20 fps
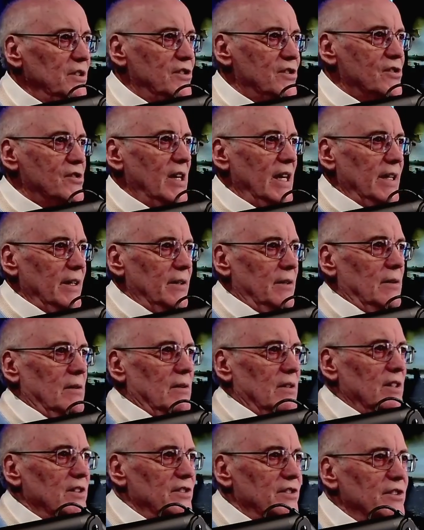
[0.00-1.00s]
restrainer?
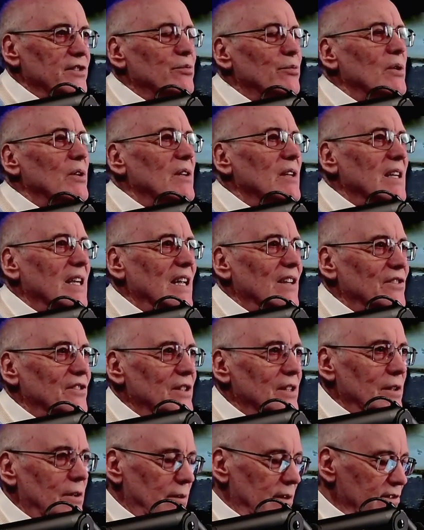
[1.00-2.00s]
This is where it
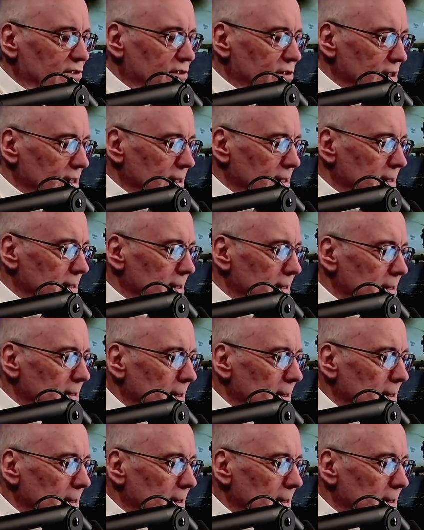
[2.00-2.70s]
gets interesting.